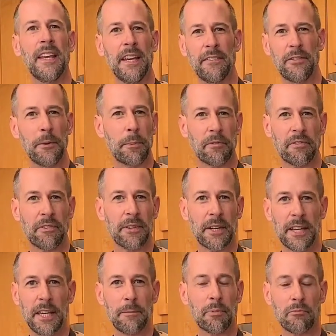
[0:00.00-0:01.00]
If you prefer
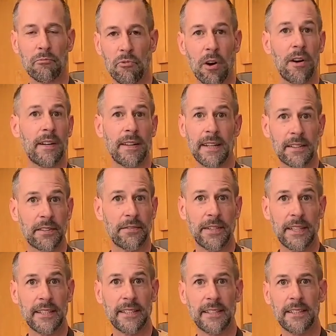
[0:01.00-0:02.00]
to keep them raw, that's
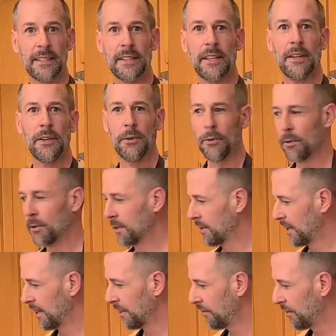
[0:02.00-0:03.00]
fine.
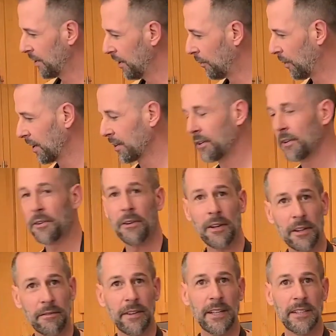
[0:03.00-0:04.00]
Or if you don't want to cook
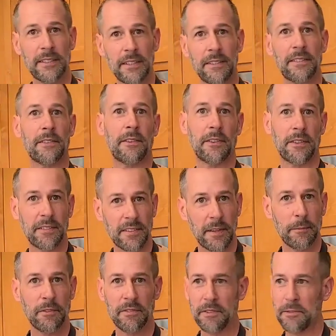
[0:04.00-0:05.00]
all the veggies and only
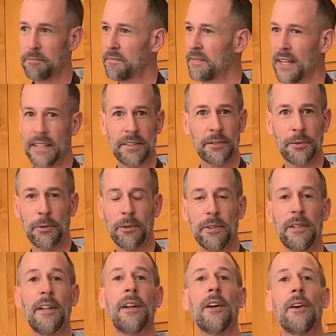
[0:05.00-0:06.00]
some of them, that's
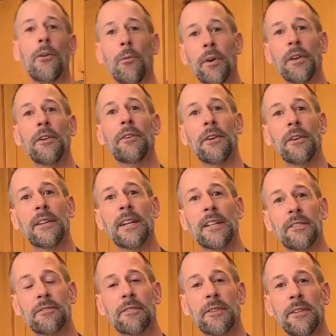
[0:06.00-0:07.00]
cool. When you cook
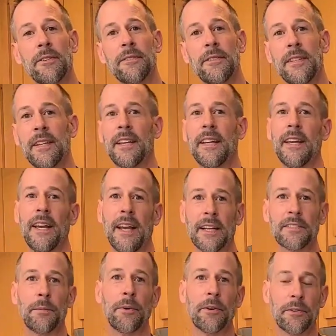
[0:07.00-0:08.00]
on your own,
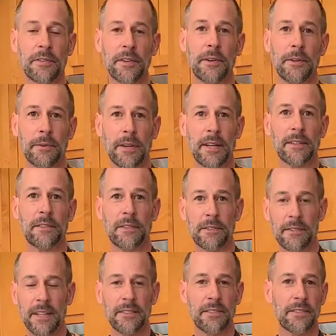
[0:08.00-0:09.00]
as opposed to going out to
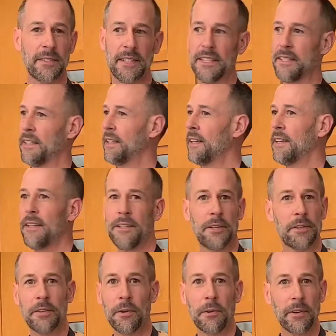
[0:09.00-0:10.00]
a restaurant,
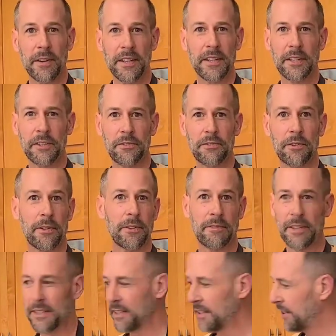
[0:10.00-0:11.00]
you're totally in control
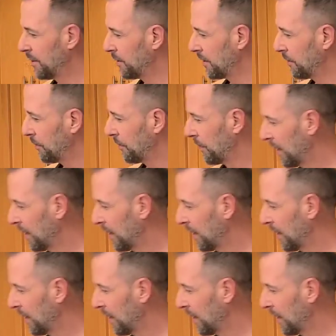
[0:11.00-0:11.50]
of how you do it.